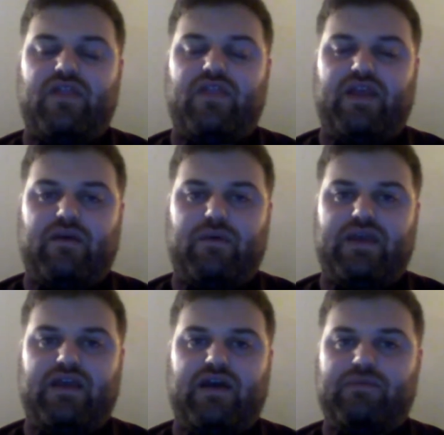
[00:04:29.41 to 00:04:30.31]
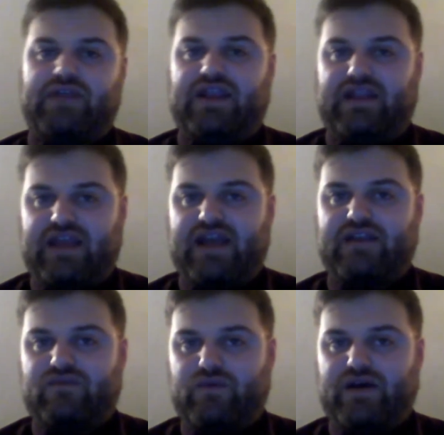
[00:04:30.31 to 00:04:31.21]
that we update that
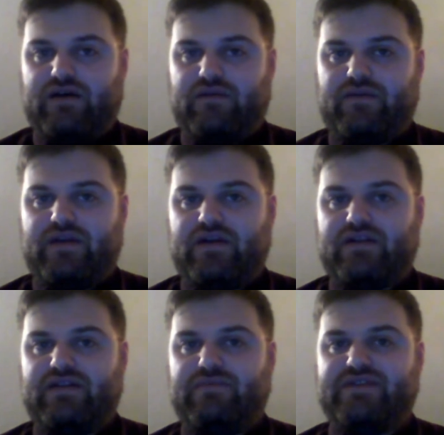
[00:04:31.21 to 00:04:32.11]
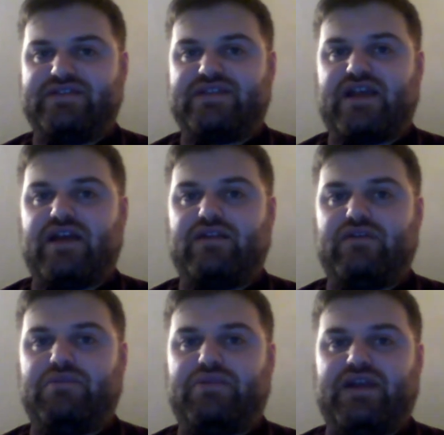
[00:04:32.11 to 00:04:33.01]
as well to the business
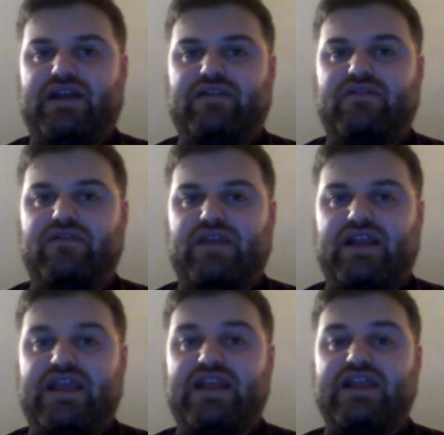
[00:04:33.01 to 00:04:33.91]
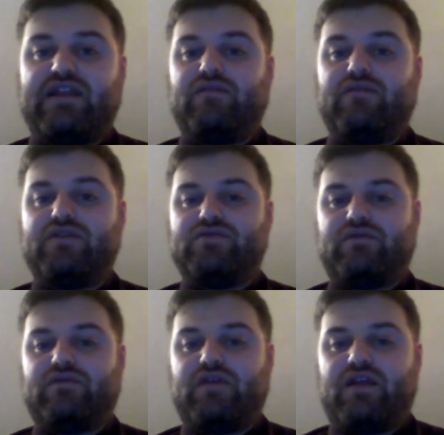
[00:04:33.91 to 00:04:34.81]
continuity plan, so that any
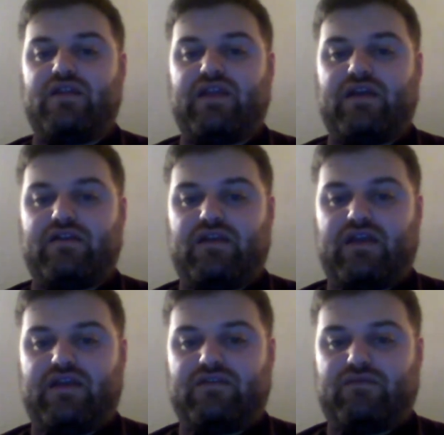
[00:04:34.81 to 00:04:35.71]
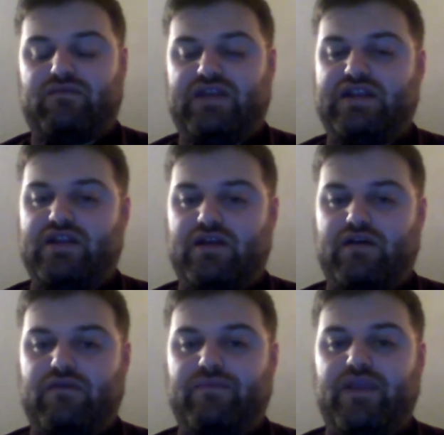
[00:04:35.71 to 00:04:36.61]
individual that has a need to
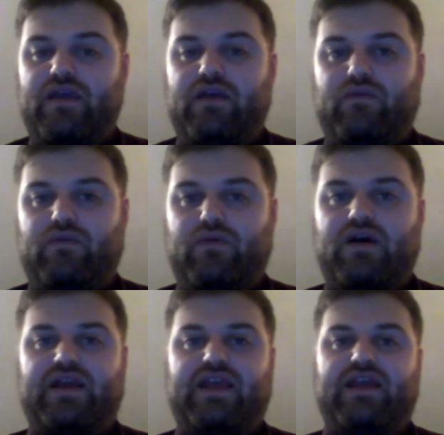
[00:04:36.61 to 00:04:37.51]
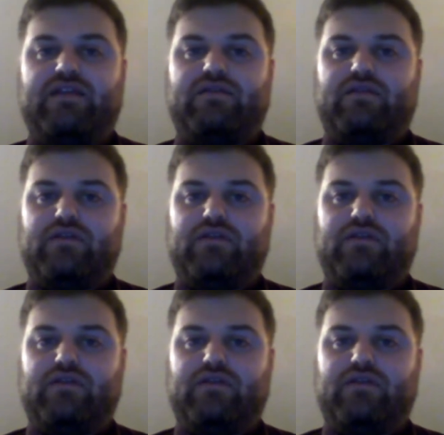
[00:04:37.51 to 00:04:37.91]
know could walk in,